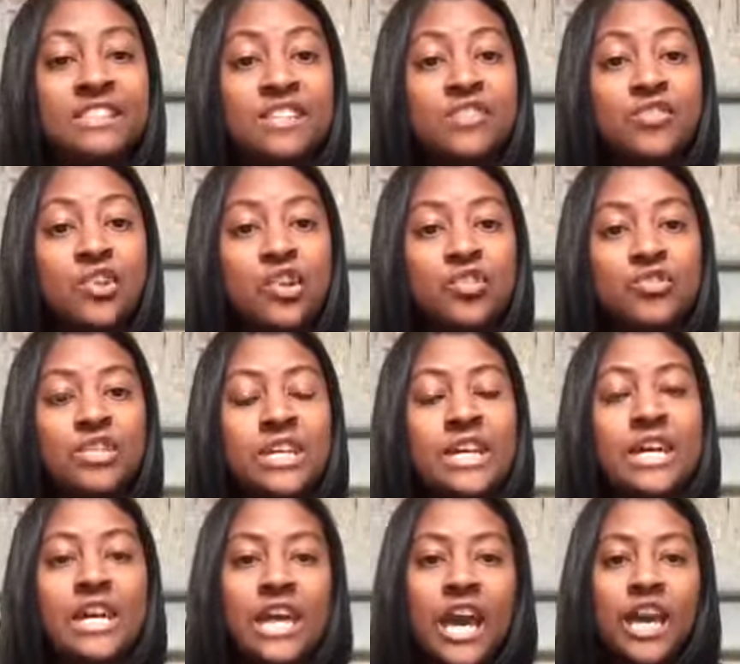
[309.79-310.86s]

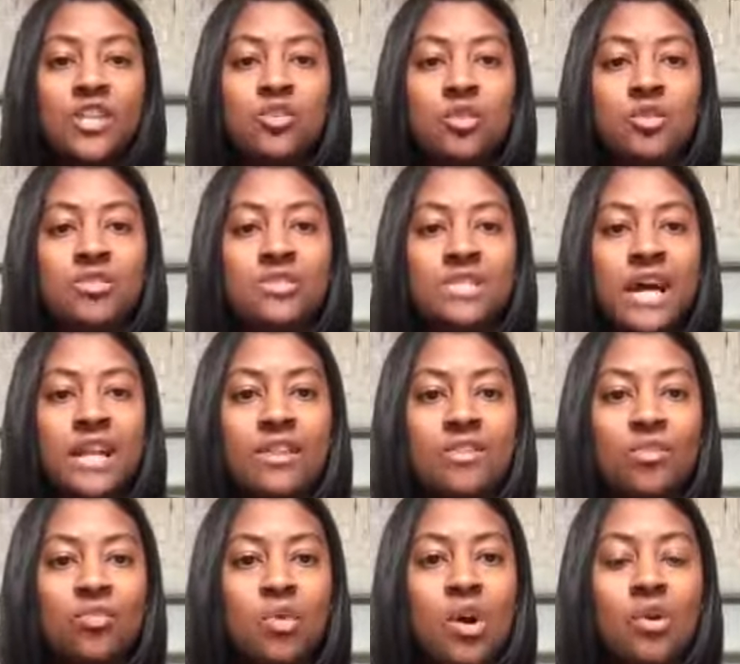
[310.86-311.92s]
difficulty, and you're on the side of
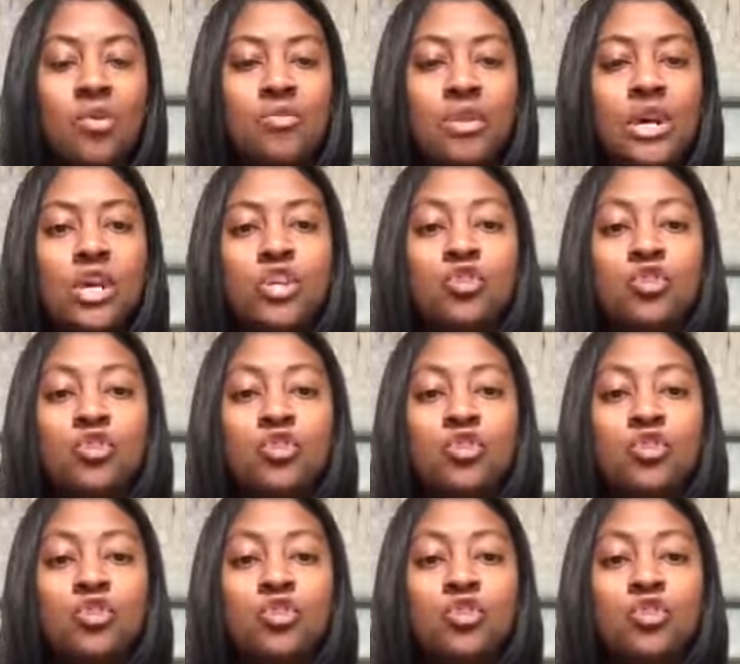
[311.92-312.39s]
the road.